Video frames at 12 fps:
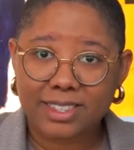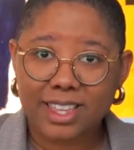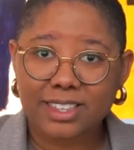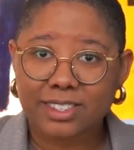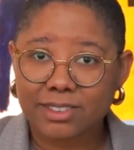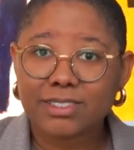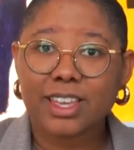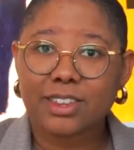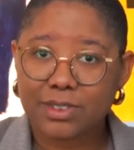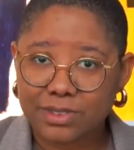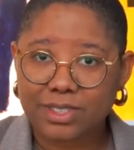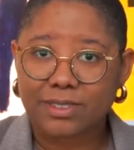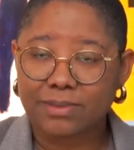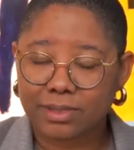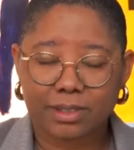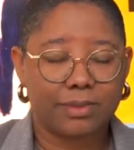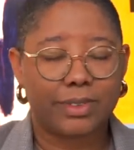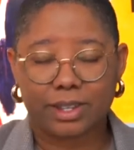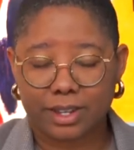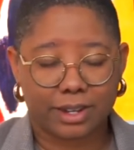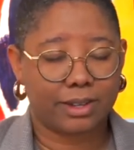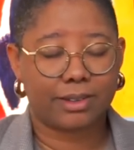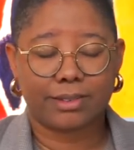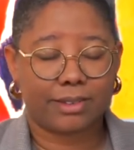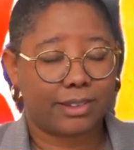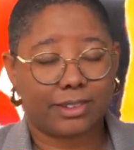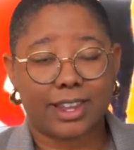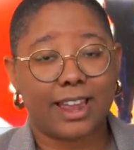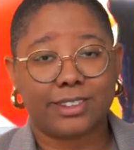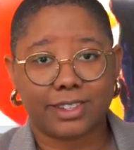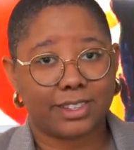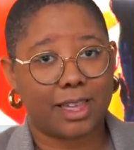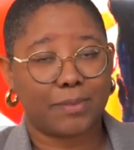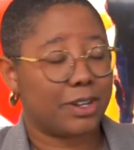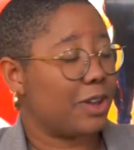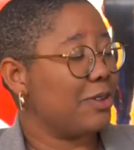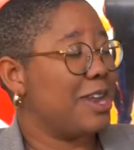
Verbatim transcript: They still say use the, you know, dentist let me know